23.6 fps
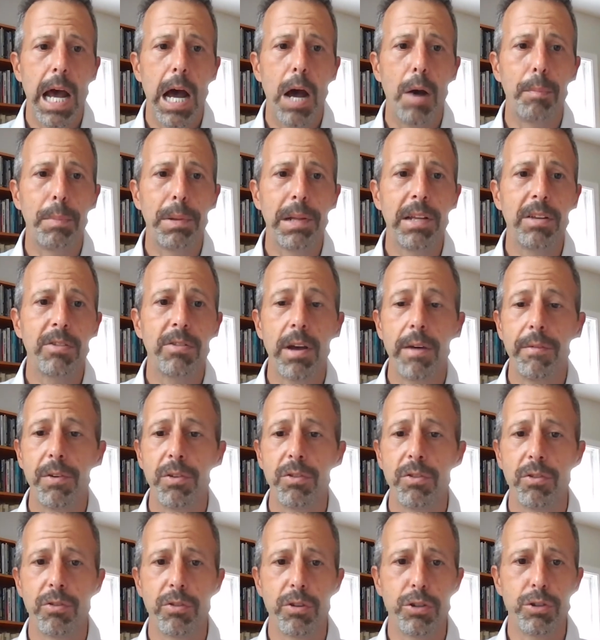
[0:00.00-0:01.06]
How police
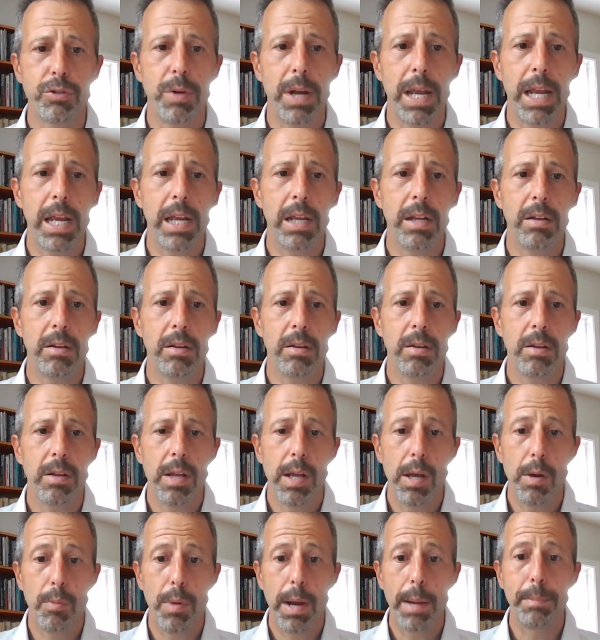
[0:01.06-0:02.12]
officers are trained,
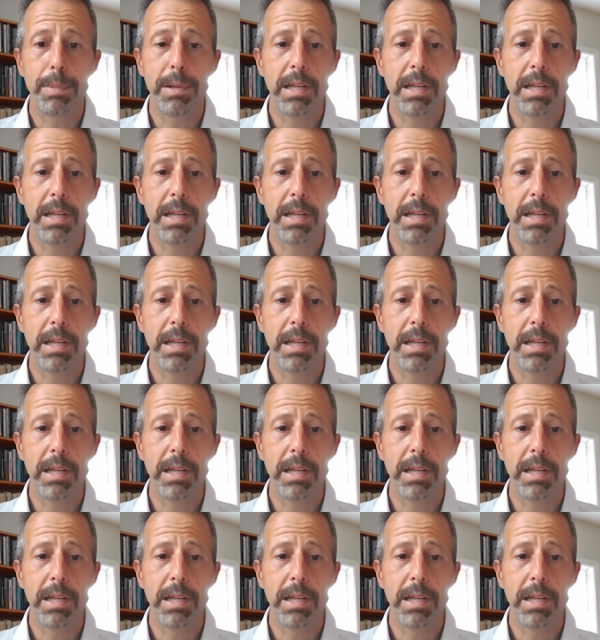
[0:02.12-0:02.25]
why